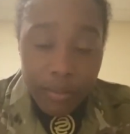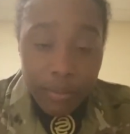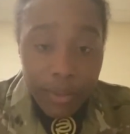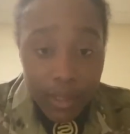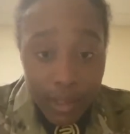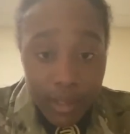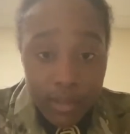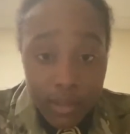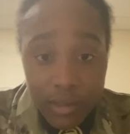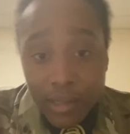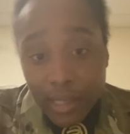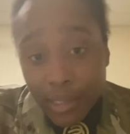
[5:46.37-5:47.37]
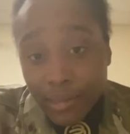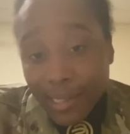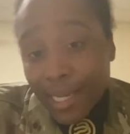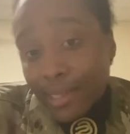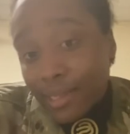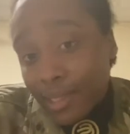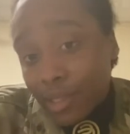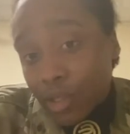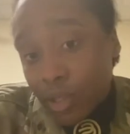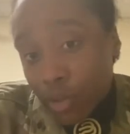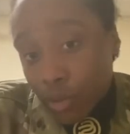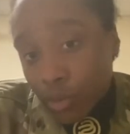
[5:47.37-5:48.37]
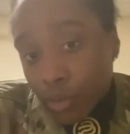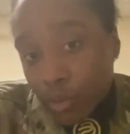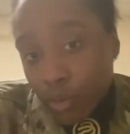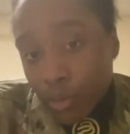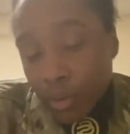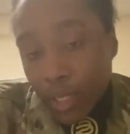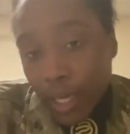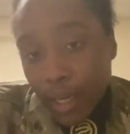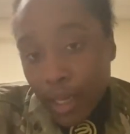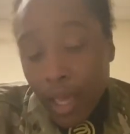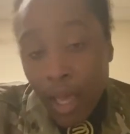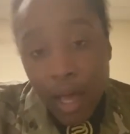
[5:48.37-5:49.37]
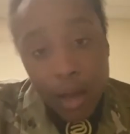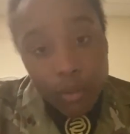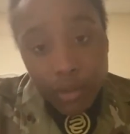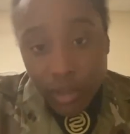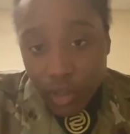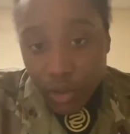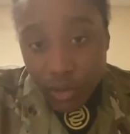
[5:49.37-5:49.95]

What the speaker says: but these are the things that I didn't do, okay? I wasn't using the